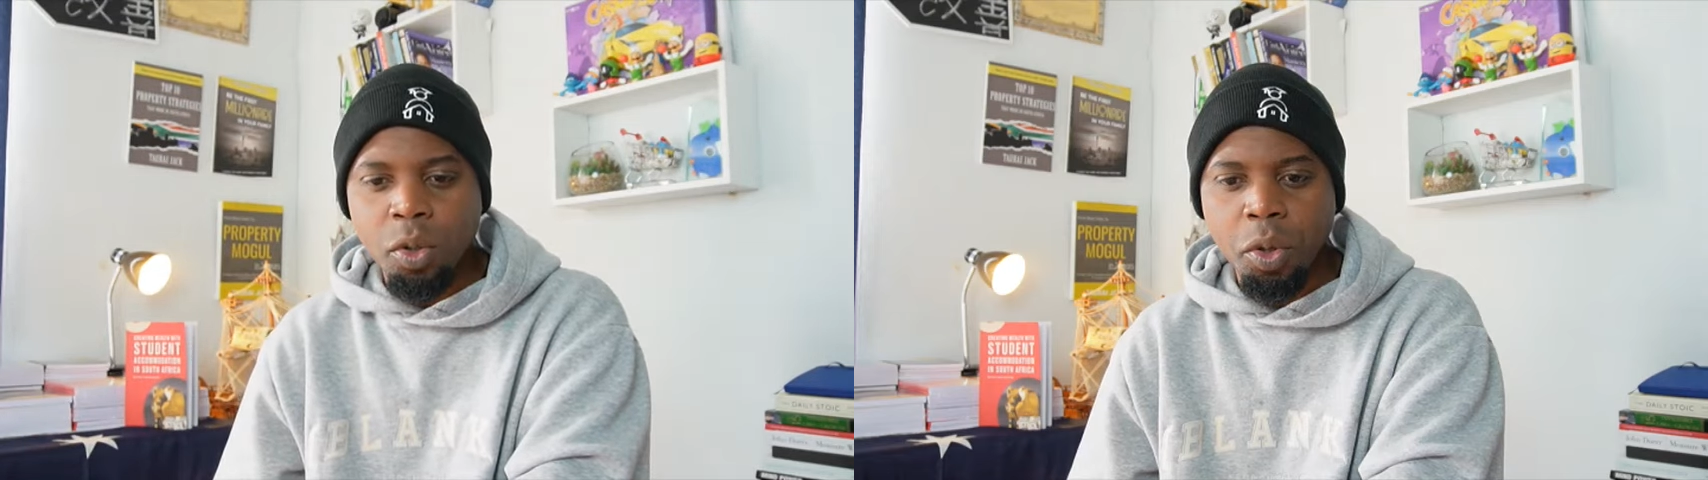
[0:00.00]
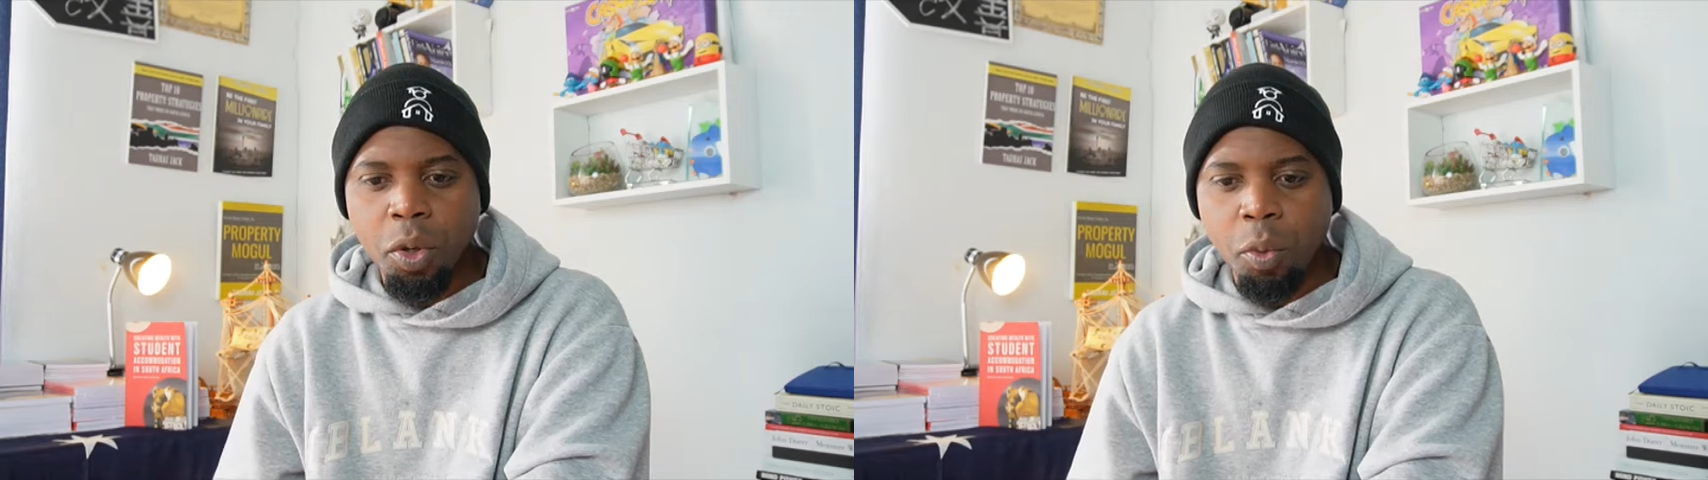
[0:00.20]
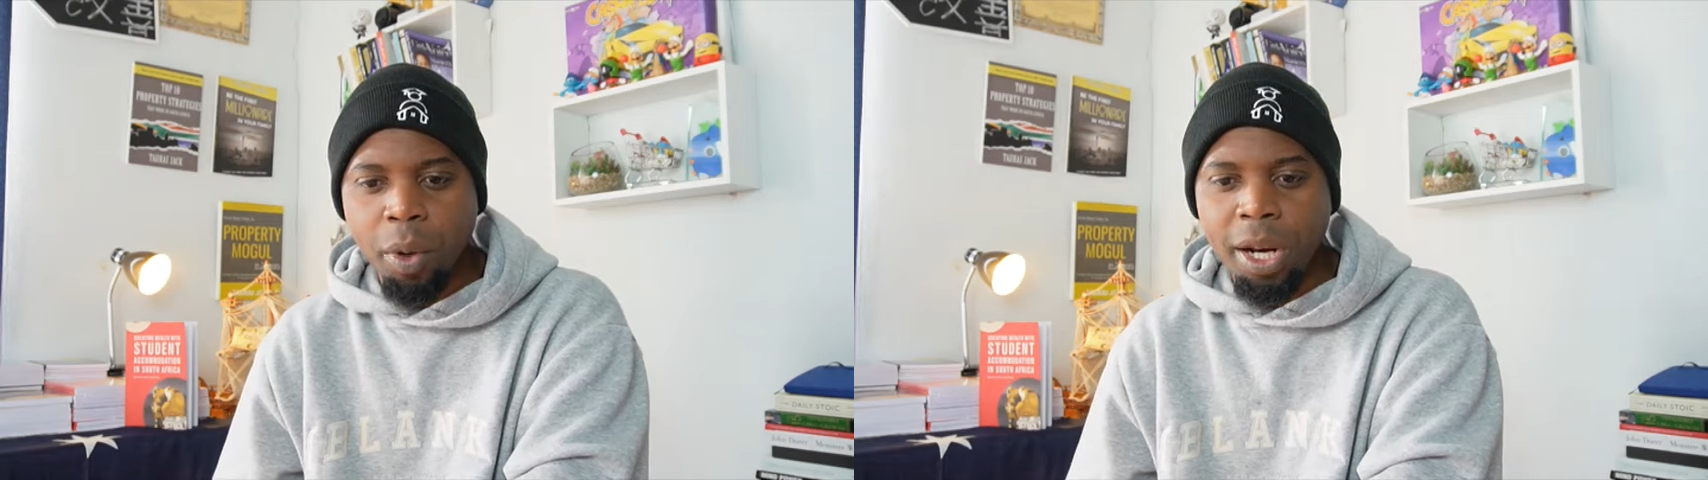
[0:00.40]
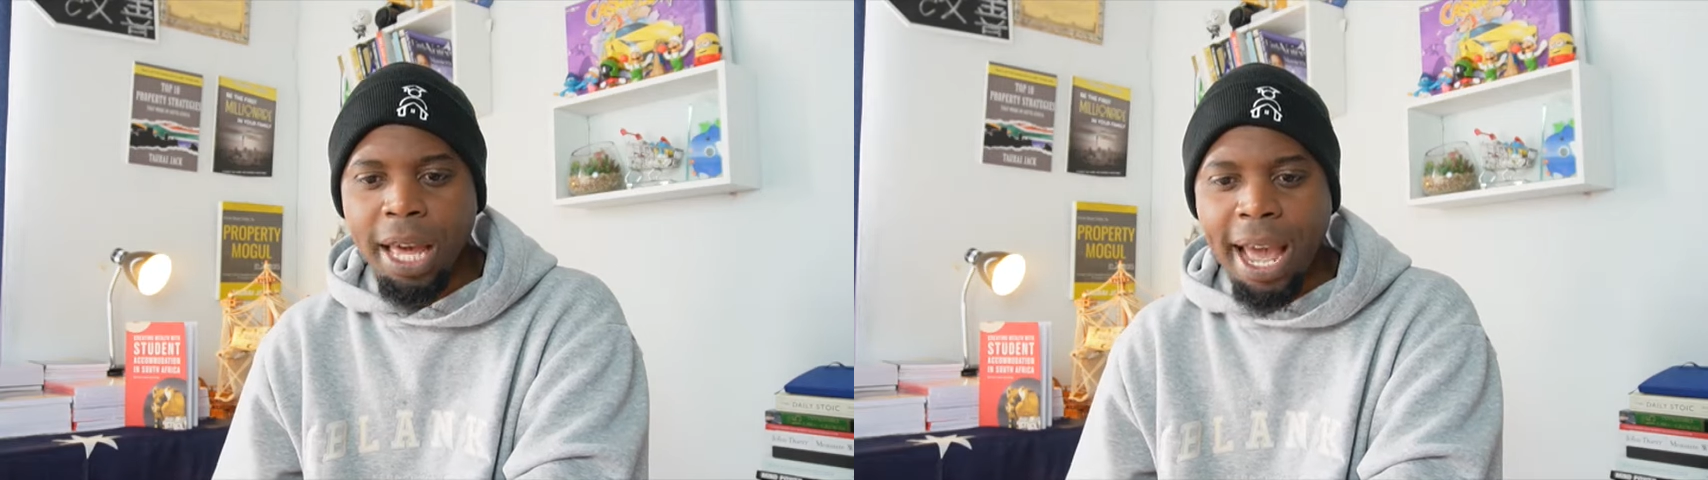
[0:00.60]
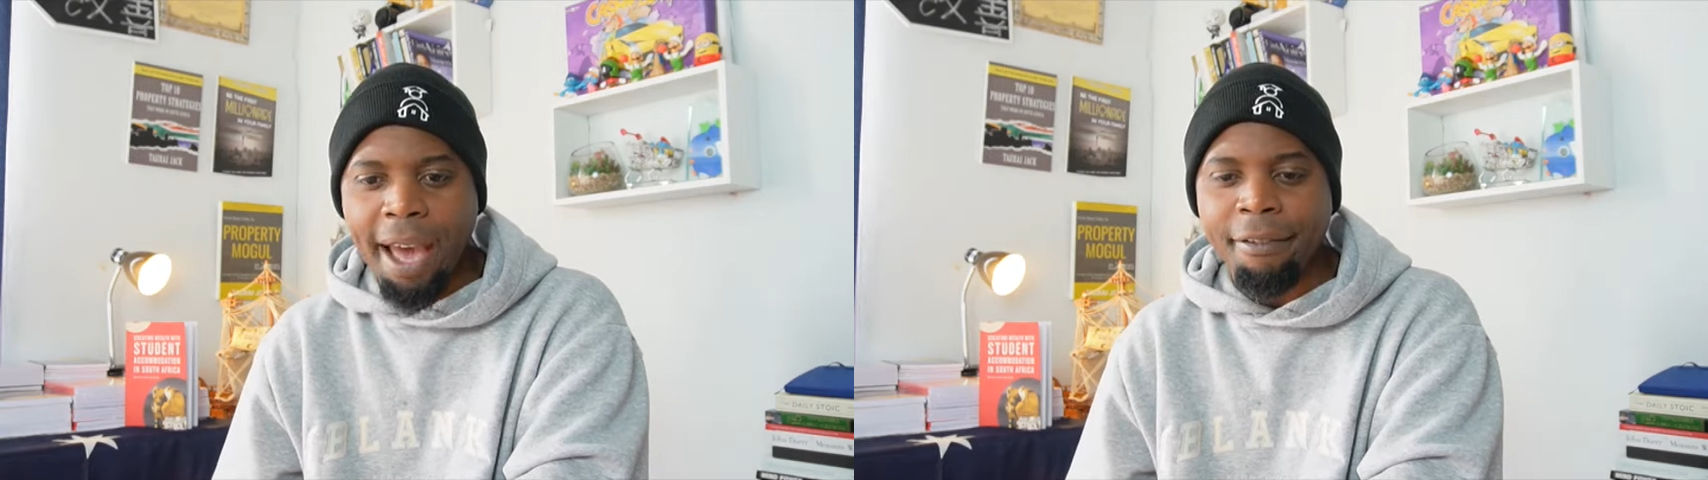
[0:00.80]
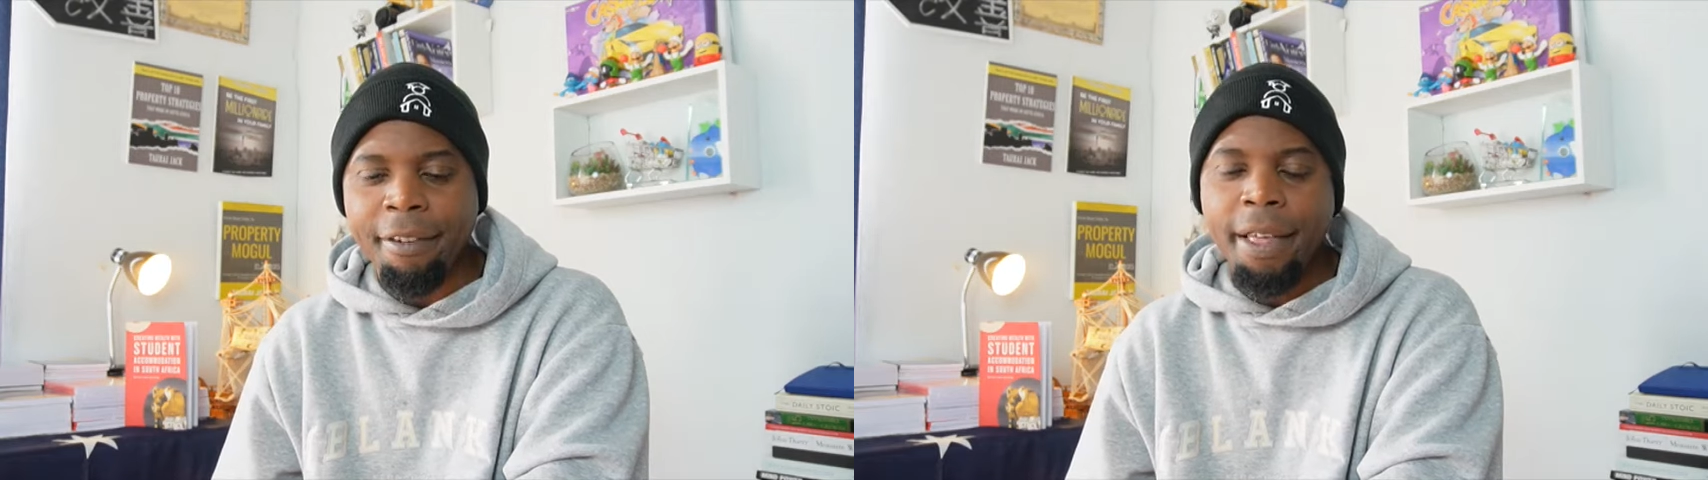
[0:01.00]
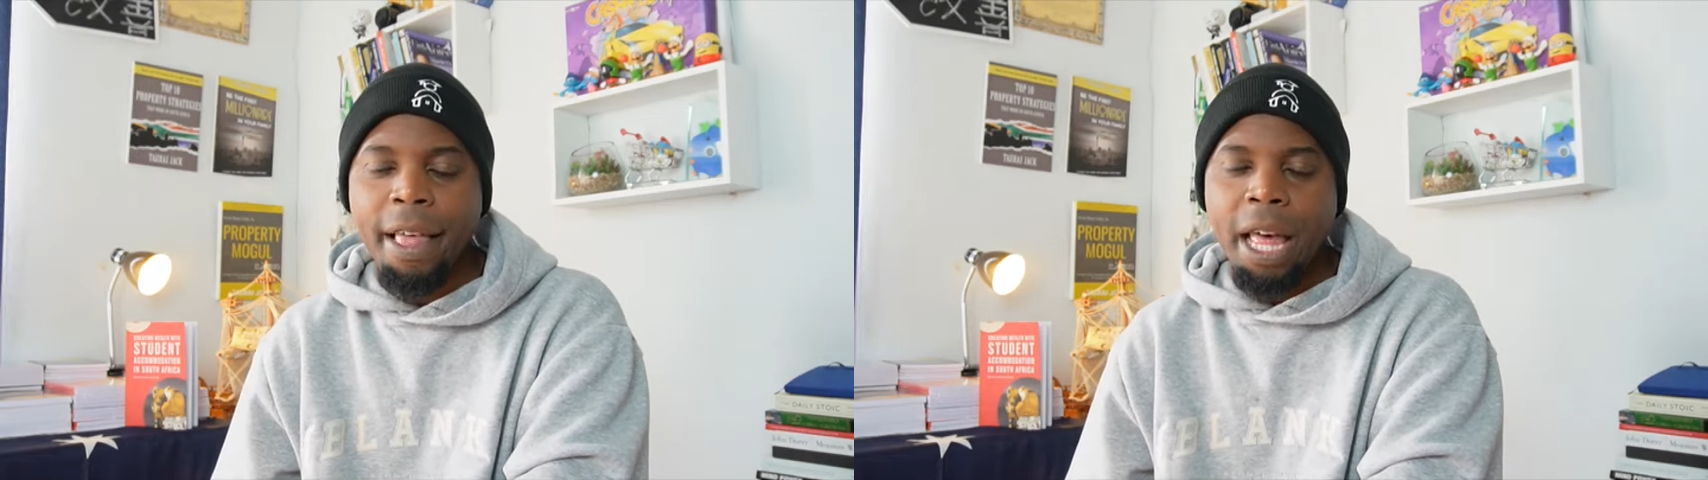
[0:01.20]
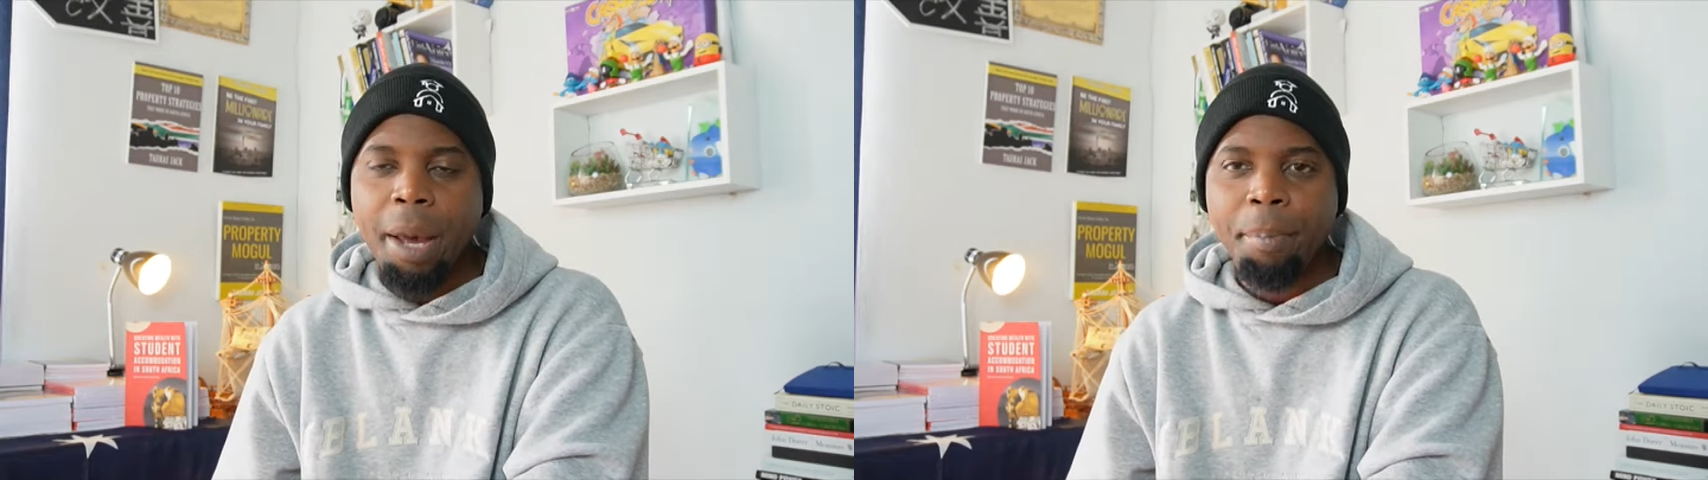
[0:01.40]
So you will have
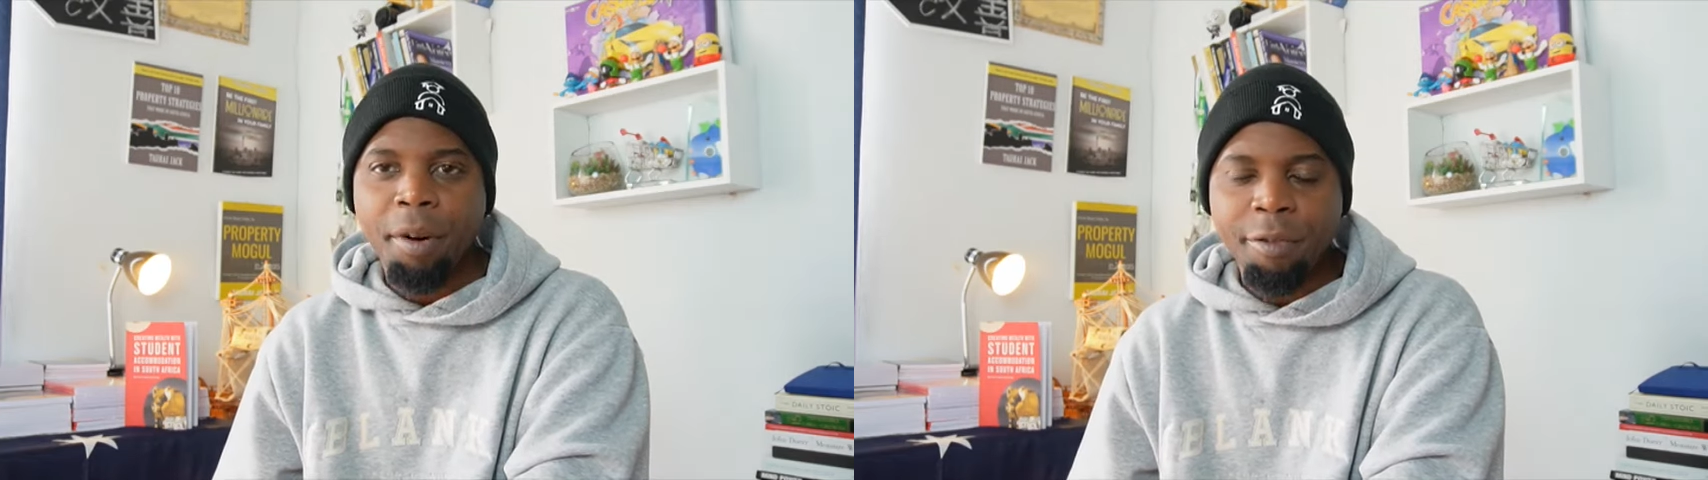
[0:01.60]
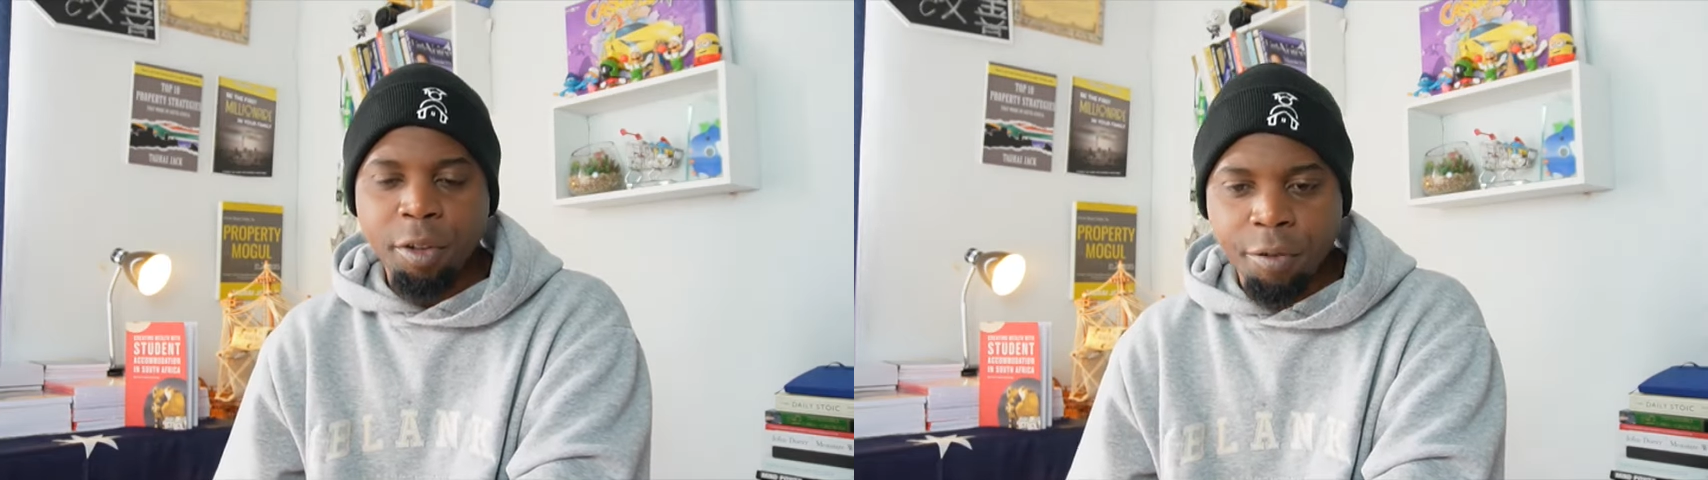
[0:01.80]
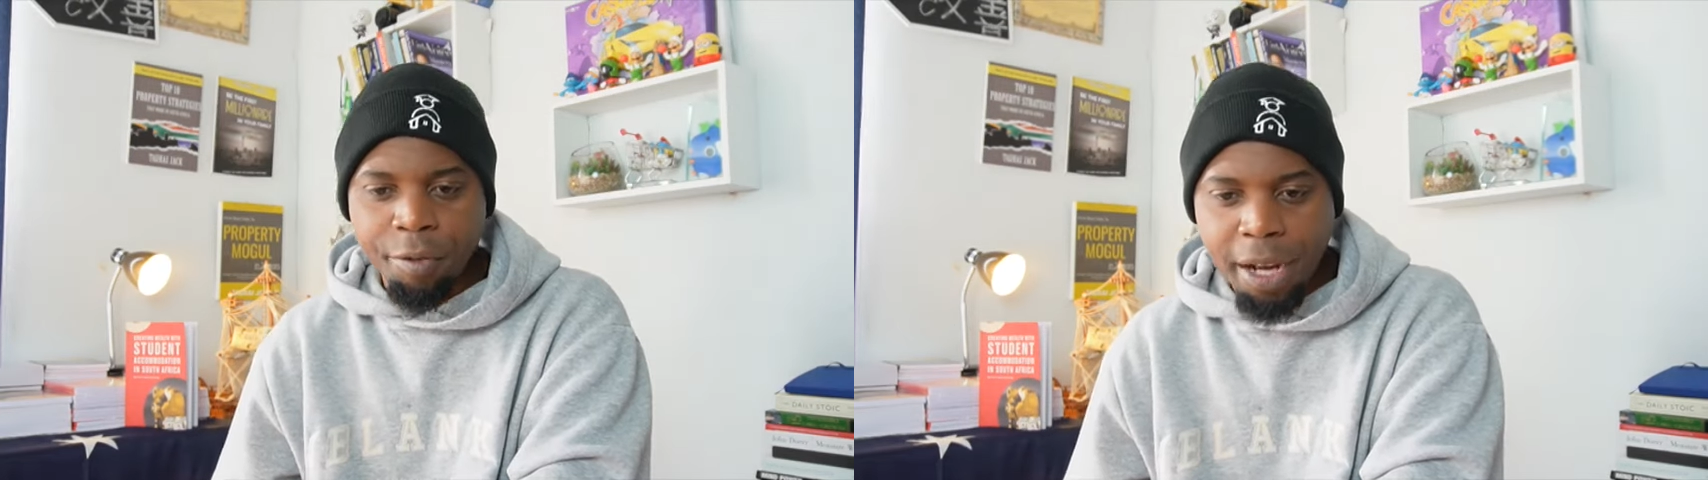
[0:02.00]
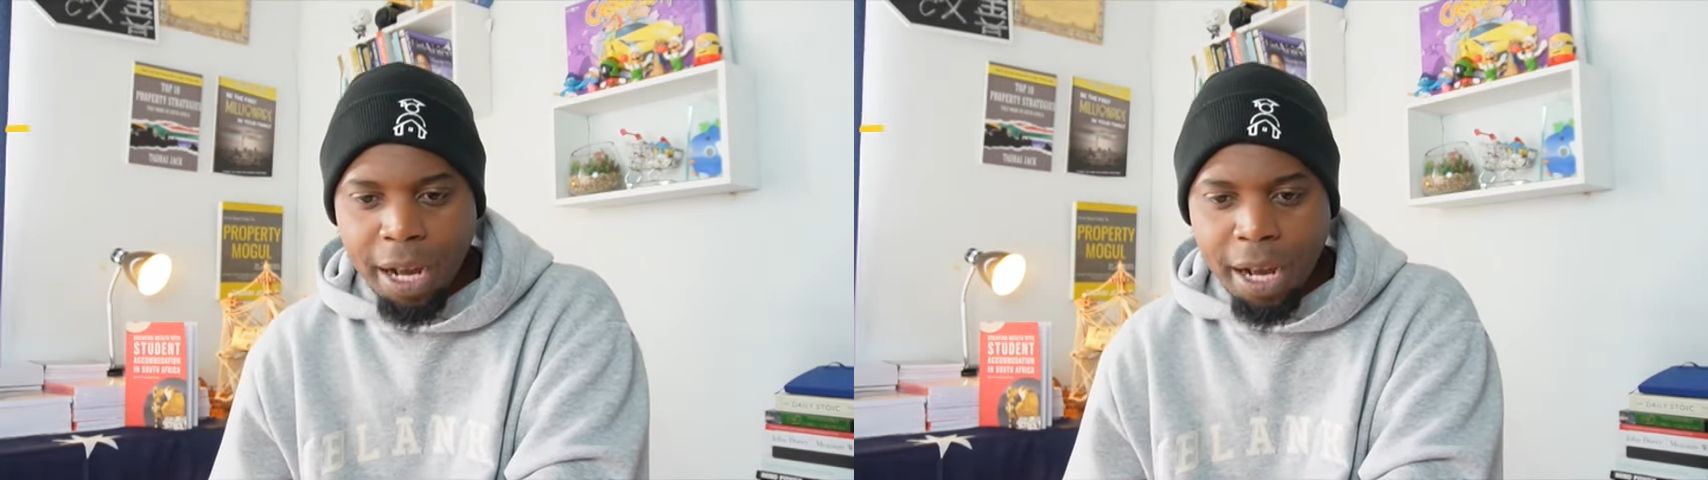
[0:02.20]
a profit of